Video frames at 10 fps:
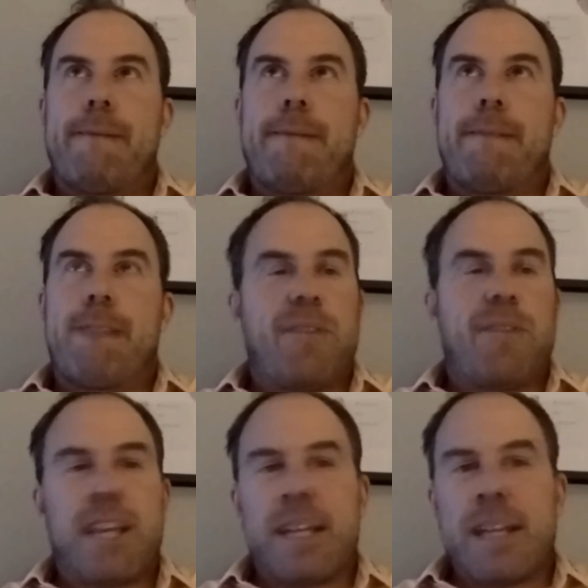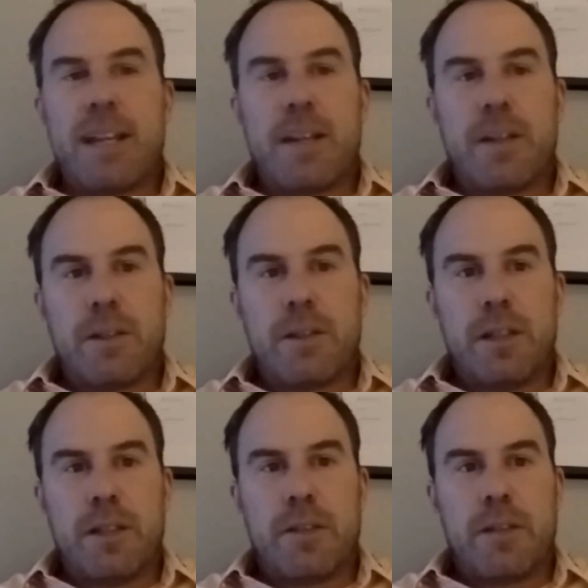If I have like a nine o'clock
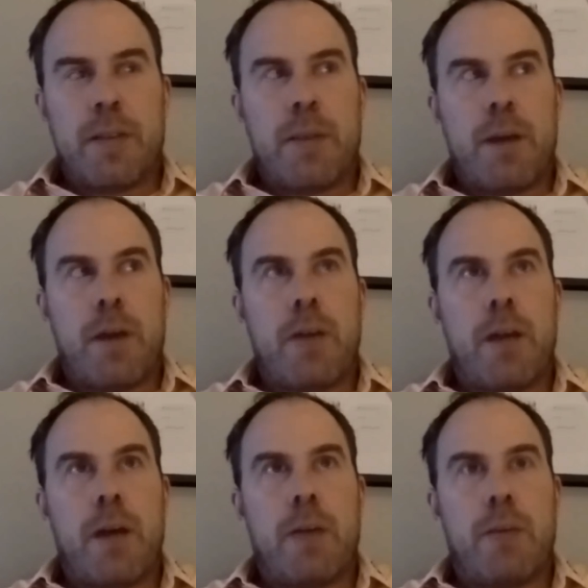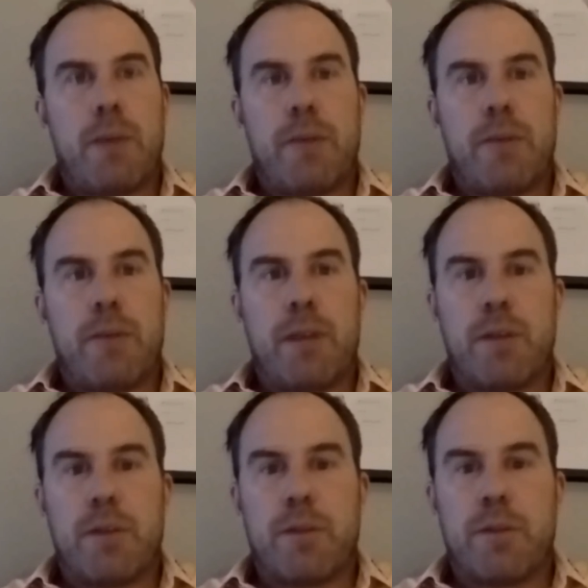tee off time, I'll get up about three
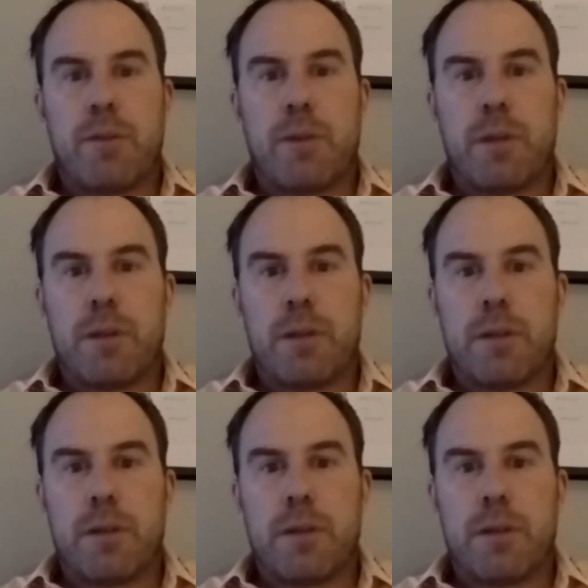hours before.